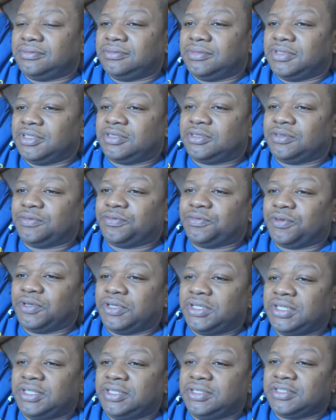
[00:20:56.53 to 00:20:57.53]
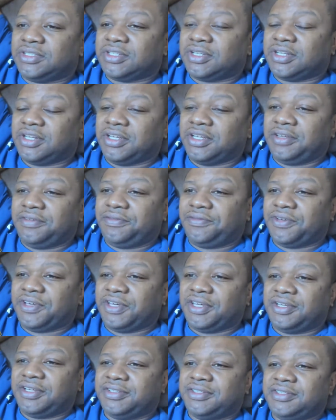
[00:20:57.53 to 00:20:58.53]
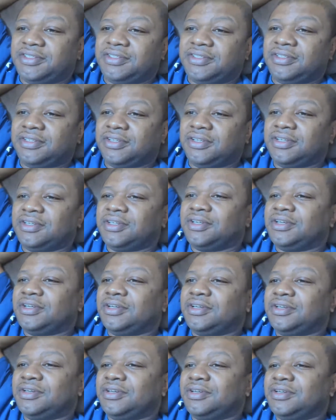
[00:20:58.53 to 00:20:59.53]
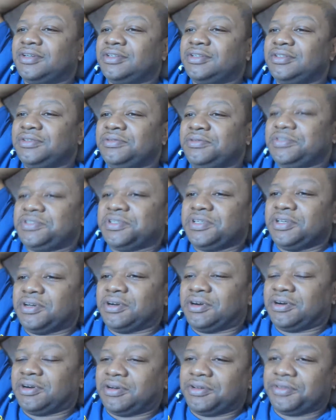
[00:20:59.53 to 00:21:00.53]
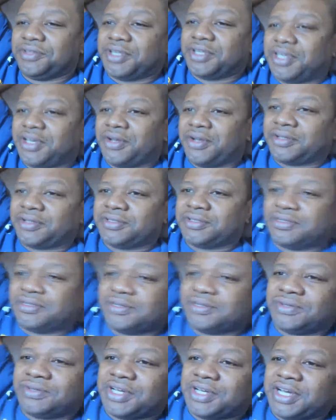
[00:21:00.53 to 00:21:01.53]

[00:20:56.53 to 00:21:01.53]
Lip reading: Mr. Freeze, Clayface. You see all the characters on